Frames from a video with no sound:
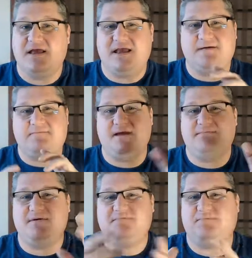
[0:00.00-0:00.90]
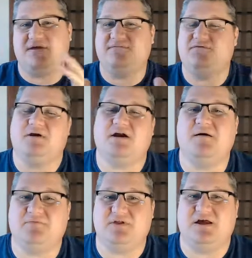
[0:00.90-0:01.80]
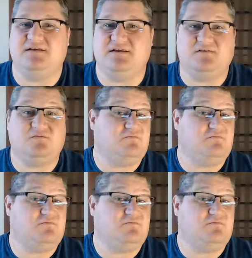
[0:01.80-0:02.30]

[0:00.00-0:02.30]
and maybe give you a couple ideas.